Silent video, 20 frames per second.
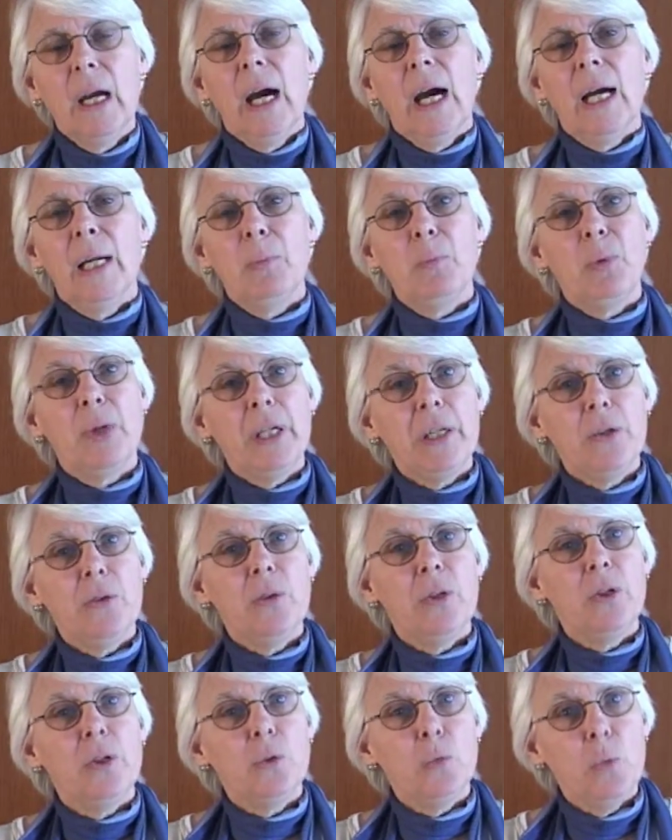I bring you
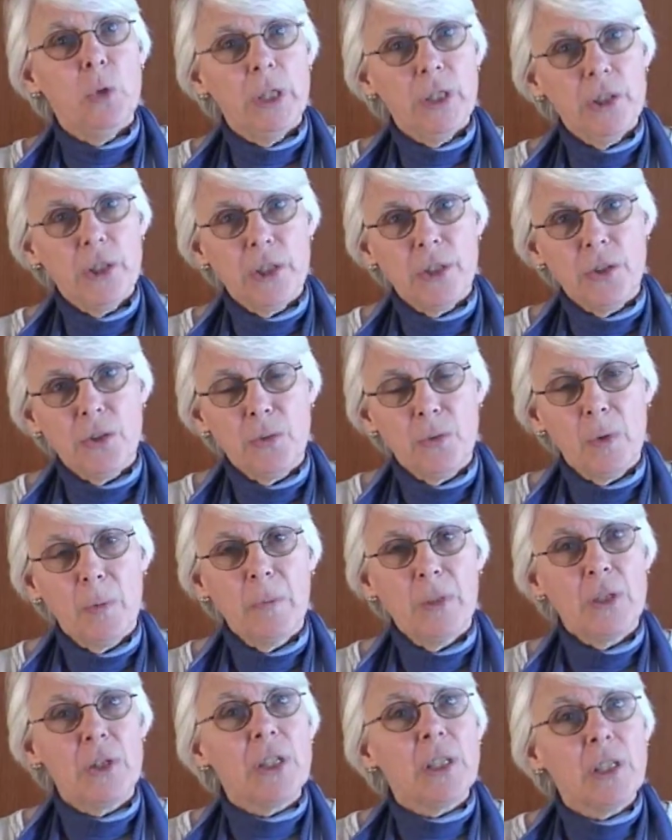the good wishes
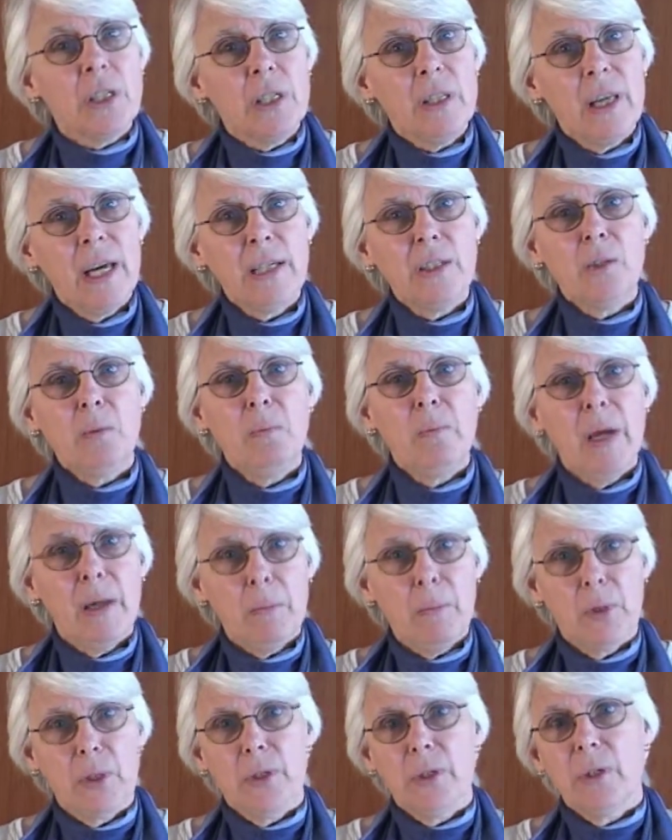from the 60,000
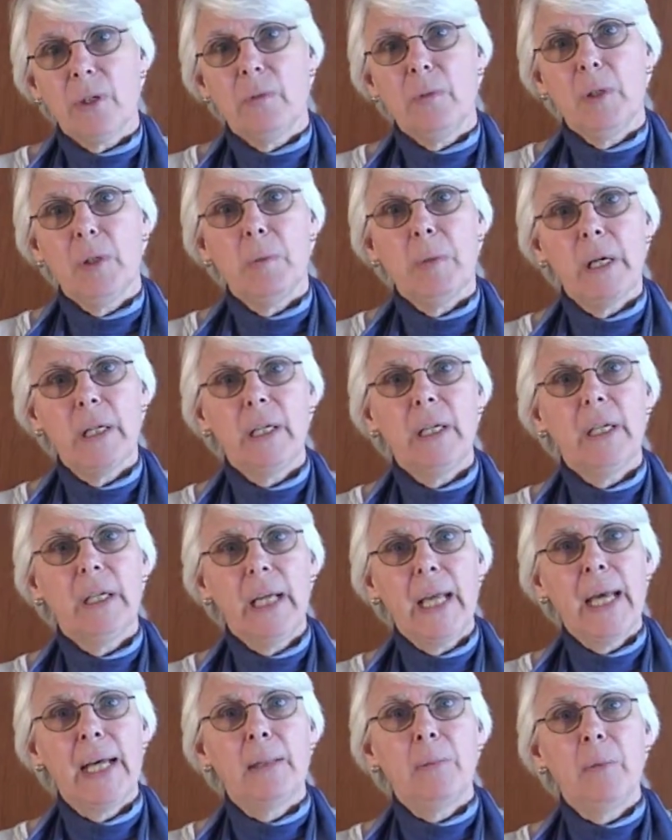members of the American
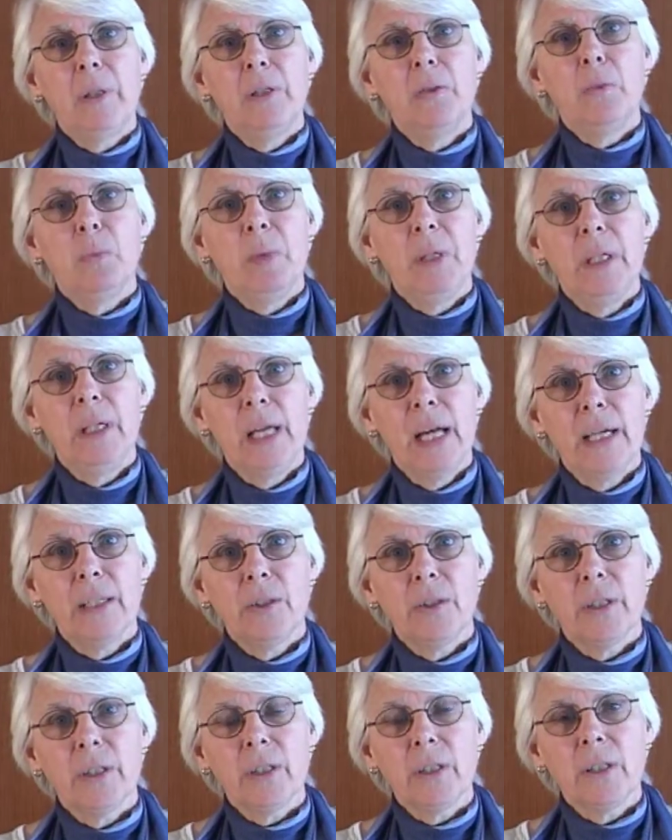Academy of
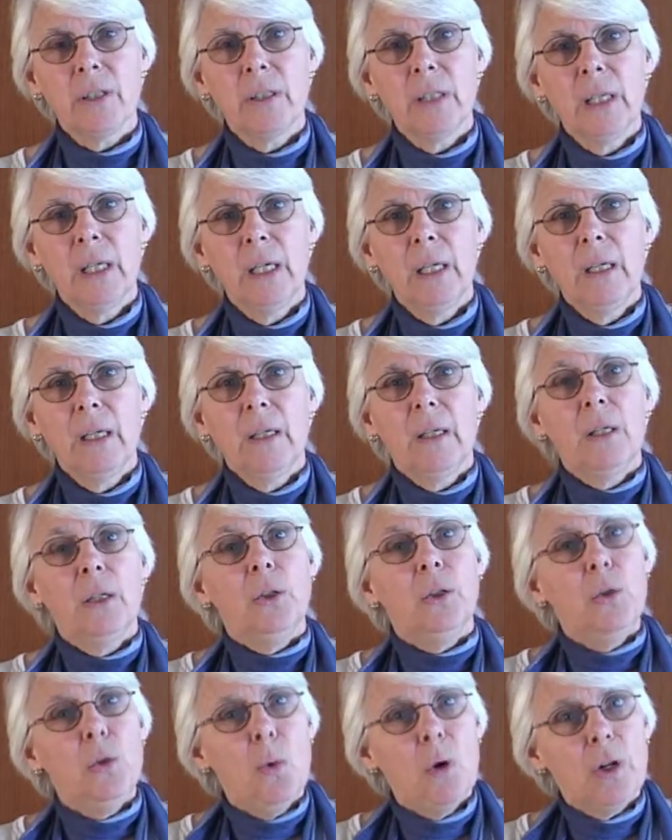Pediatrics.
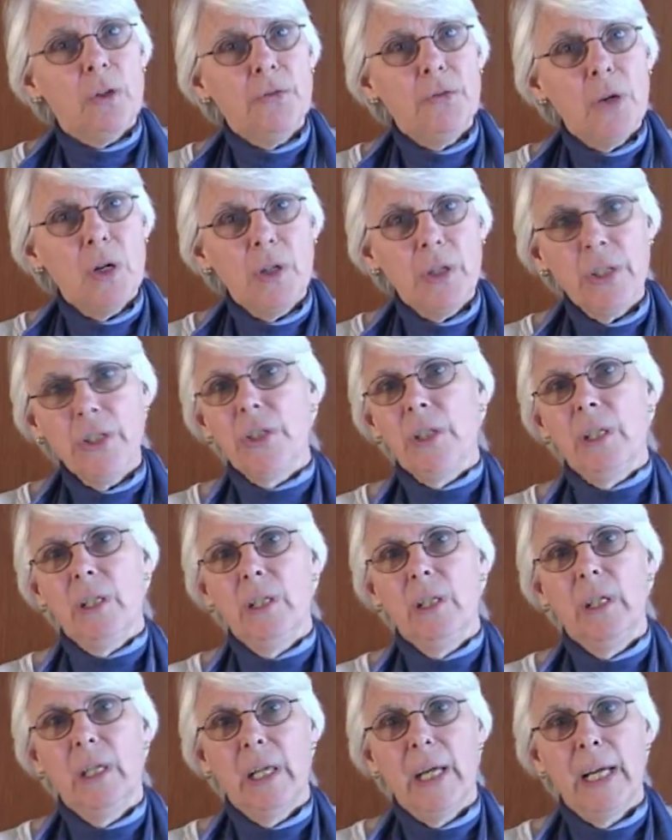You are focusing
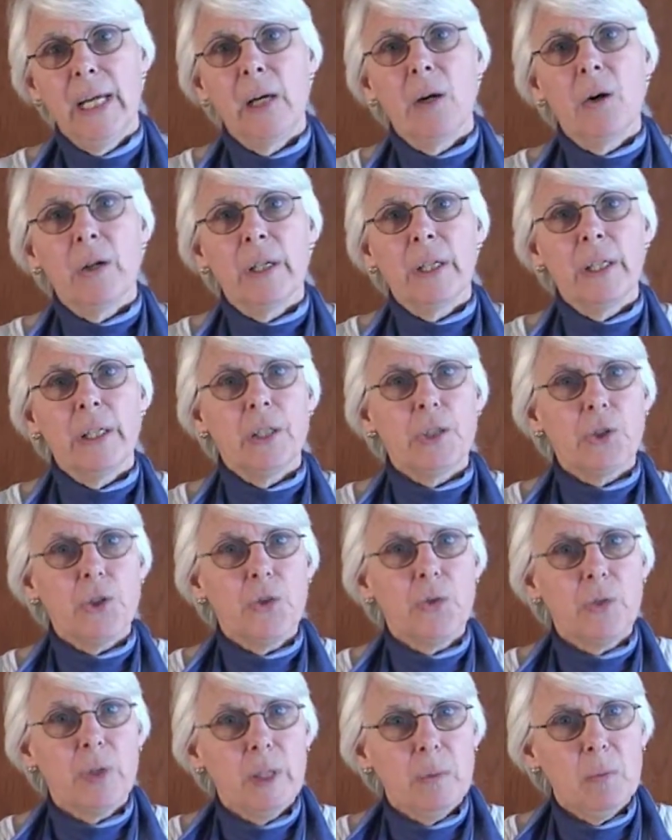today on an
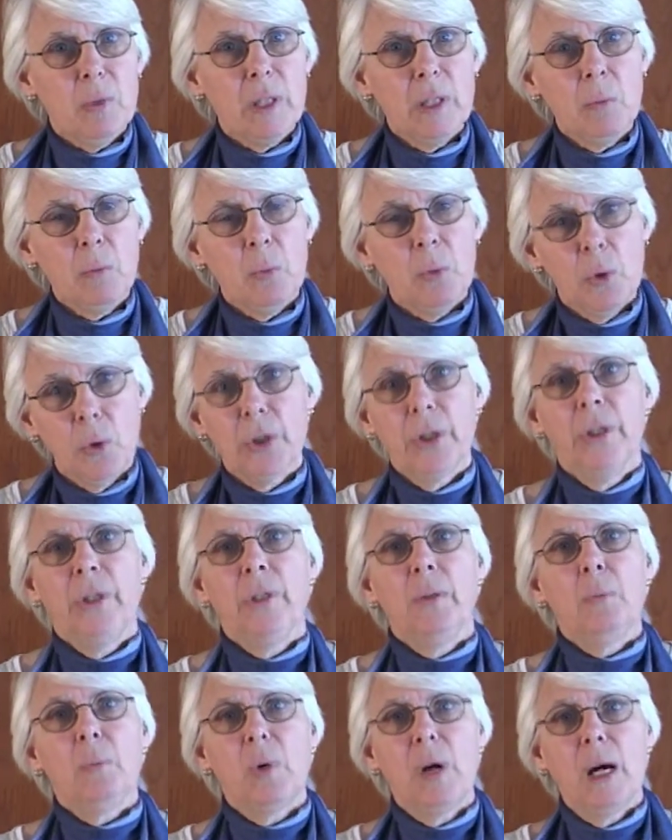extremely
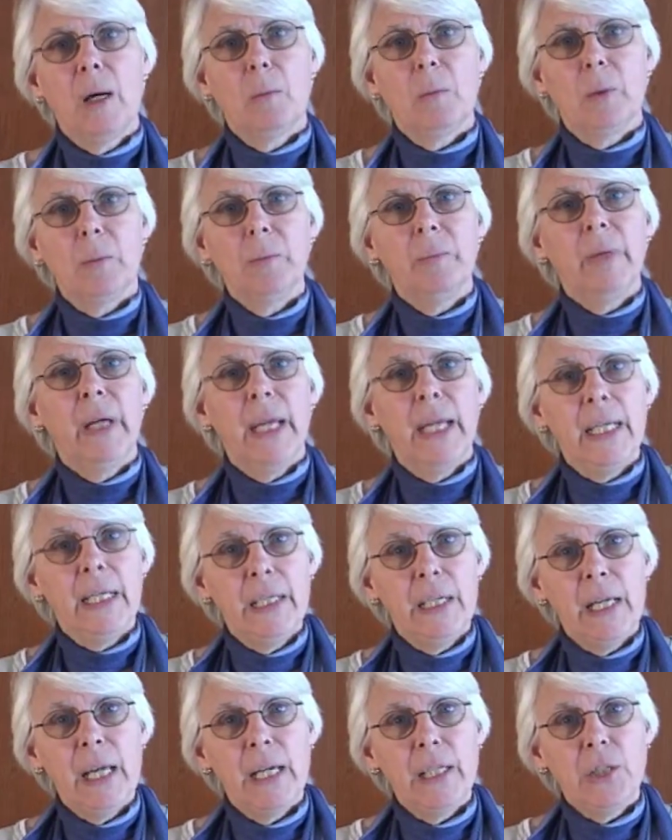important problem,
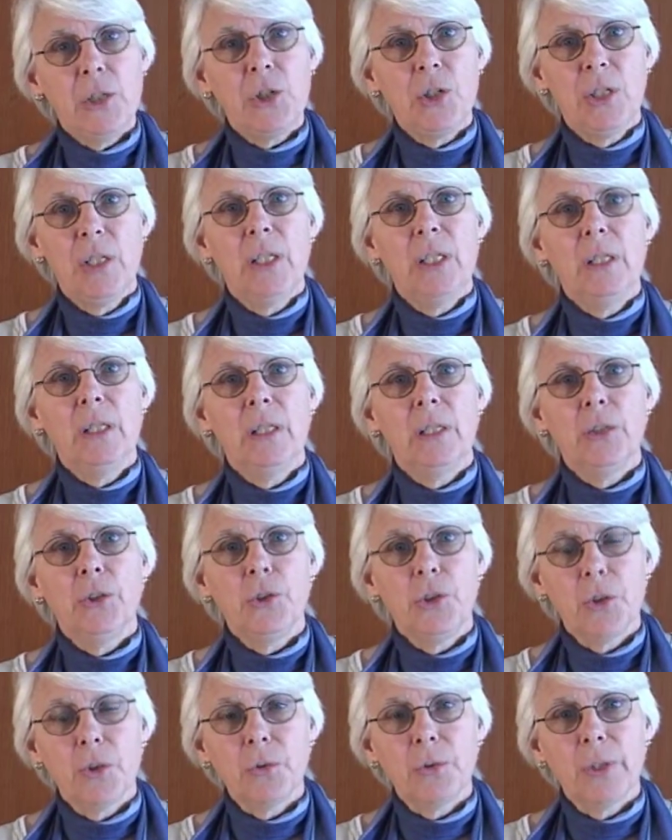ADHD in
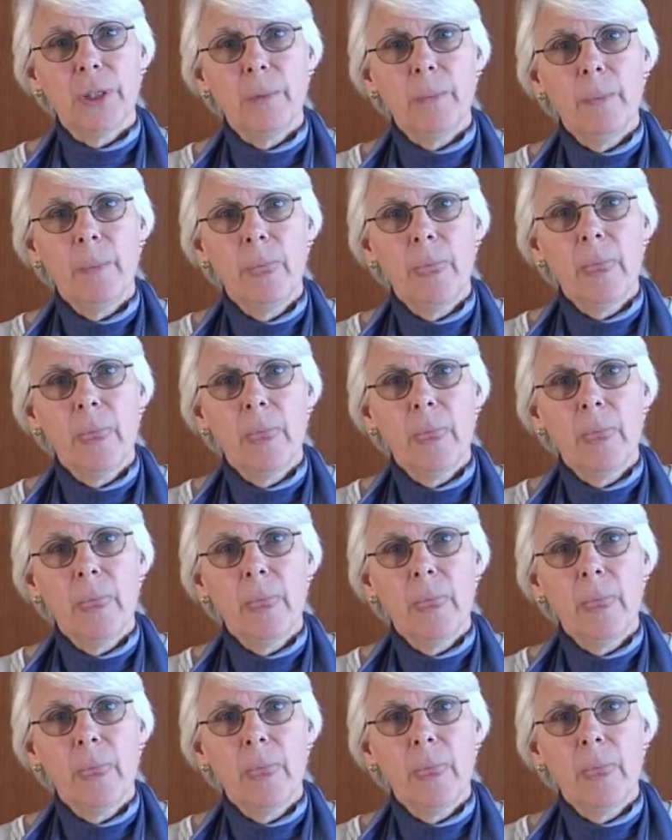children.